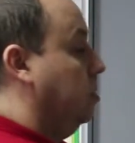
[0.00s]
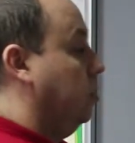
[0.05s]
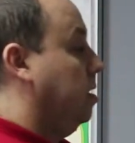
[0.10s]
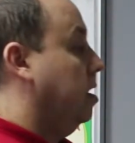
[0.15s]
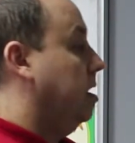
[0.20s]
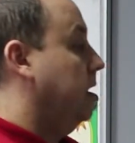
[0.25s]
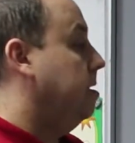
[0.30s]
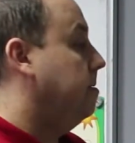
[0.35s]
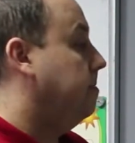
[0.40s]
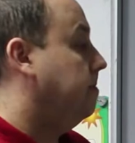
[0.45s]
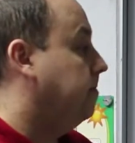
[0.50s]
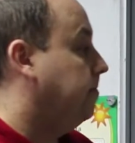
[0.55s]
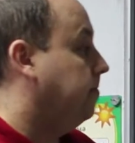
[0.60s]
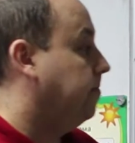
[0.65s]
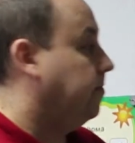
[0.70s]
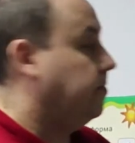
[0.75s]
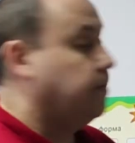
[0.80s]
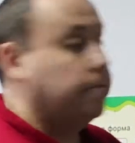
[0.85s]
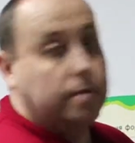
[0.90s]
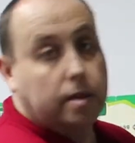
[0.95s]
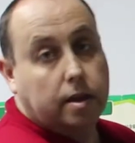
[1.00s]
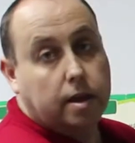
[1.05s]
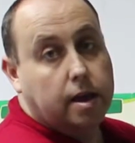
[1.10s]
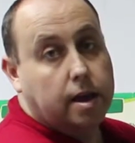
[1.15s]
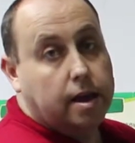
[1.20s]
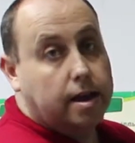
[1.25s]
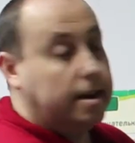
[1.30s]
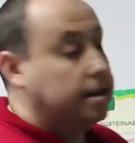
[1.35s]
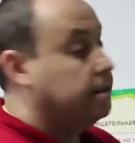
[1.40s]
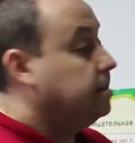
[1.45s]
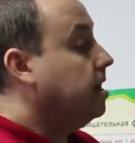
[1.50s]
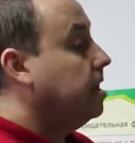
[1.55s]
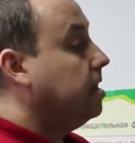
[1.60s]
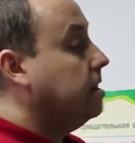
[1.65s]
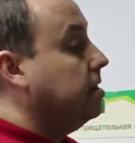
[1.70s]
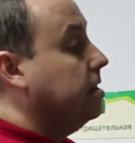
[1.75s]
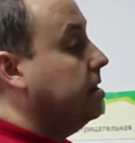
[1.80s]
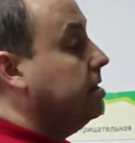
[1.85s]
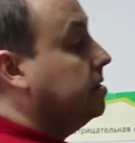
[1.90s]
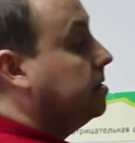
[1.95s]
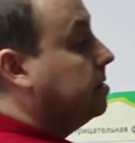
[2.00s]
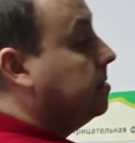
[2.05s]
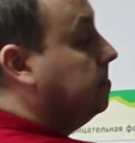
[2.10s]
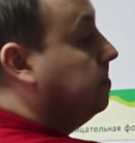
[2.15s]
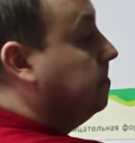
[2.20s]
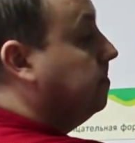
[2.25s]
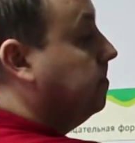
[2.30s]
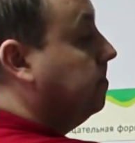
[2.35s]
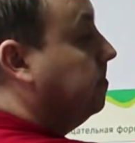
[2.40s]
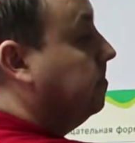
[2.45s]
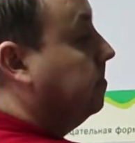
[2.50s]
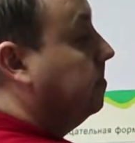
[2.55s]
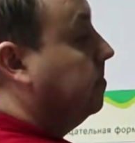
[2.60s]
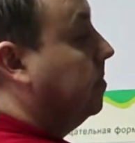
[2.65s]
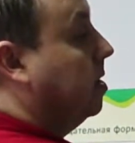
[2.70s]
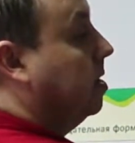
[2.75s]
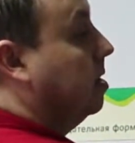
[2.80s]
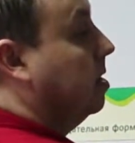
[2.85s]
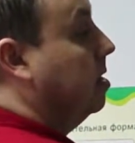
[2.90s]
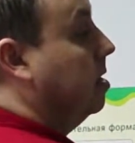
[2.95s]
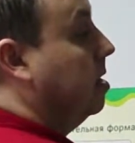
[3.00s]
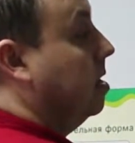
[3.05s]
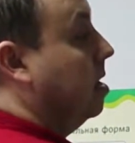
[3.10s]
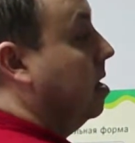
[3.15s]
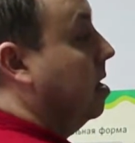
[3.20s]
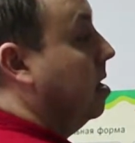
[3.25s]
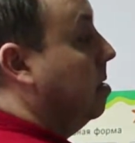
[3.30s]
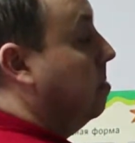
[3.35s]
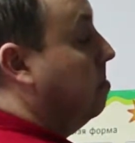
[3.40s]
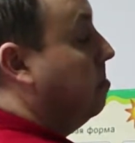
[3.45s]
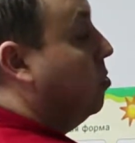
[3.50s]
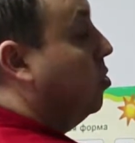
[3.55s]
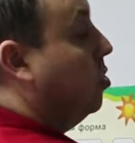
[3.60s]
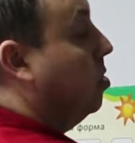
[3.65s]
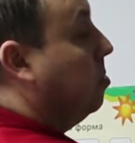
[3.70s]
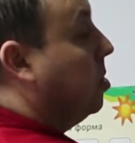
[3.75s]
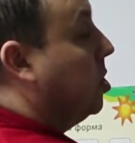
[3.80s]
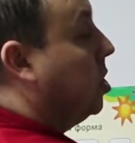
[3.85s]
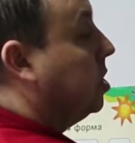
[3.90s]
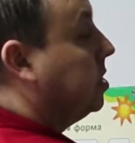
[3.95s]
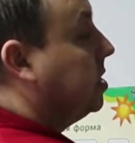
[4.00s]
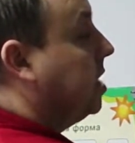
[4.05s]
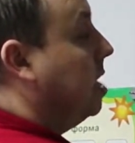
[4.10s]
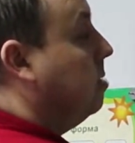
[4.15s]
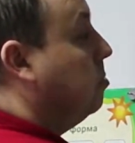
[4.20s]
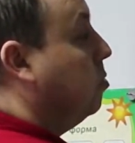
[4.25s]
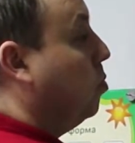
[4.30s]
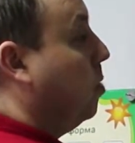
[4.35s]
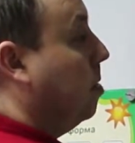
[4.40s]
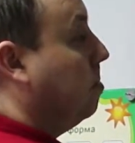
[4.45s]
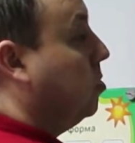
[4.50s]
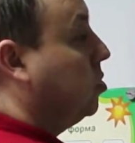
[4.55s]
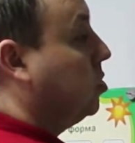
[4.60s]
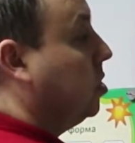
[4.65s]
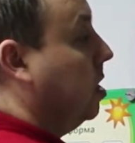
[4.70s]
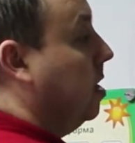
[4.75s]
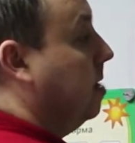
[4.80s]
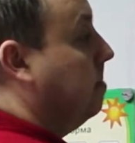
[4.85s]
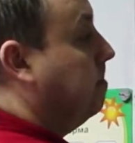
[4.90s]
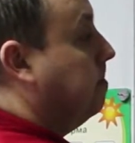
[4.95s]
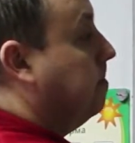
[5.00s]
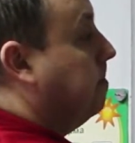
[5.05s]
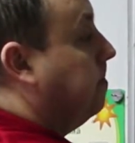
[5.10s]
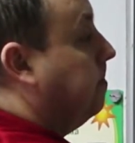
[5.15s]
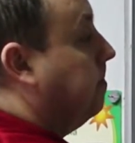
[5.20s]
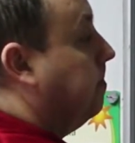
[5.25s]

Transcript: Okay, let's take these, put them on our table one more time.